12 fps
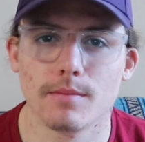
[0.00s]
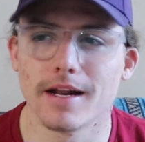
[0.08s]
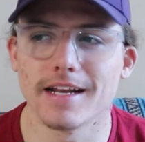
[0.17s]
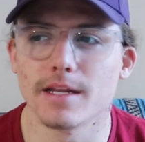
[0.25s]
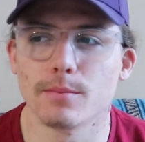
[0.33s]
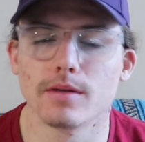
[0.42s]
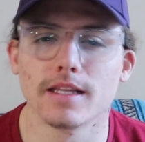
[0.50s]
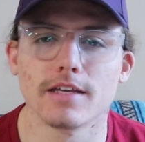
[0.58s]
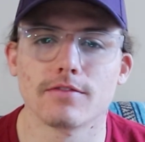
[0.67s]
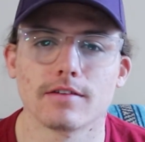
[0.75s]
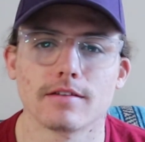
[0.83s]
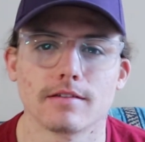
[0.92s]
but I didn't
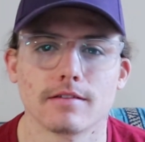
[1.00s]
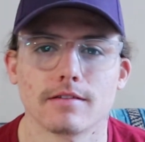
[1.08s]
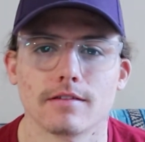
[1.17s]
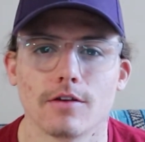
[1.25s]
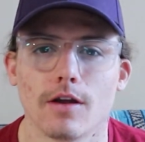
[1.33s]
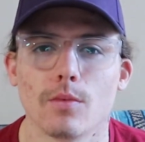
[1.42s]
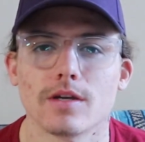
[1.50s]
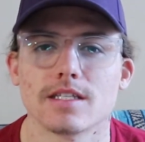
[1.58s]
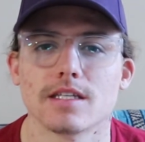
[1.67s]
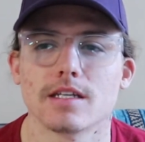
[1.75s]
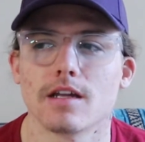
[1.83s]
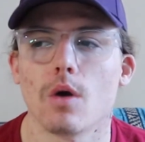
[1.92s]
believe in, or I
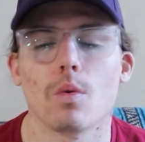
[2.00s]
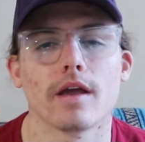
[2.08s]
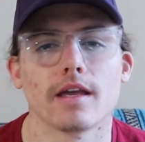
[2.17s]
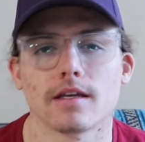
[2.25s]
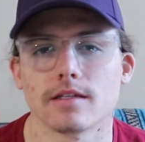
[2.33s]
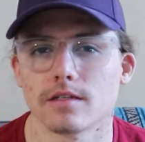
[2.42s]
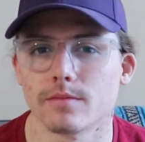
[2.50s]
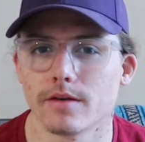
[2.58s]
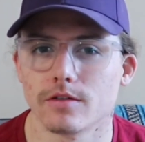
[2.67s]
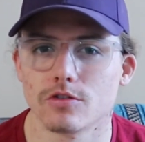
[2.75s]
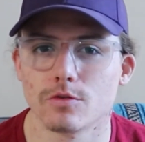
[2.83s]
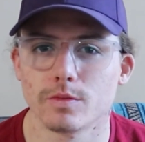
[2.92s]
wasn't awakened to
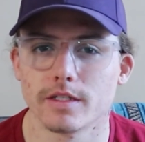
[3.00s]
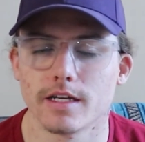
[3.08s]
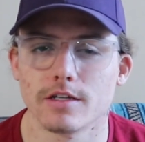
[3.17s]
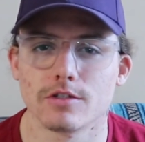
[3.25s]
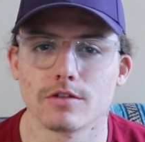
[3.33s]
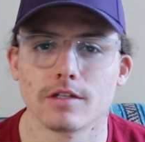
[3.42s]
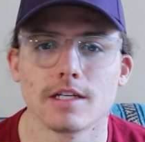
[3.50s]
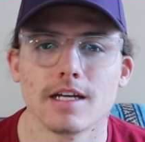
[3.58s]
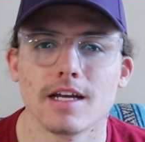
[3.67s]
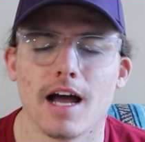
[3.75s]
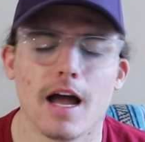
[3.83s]
my true potential.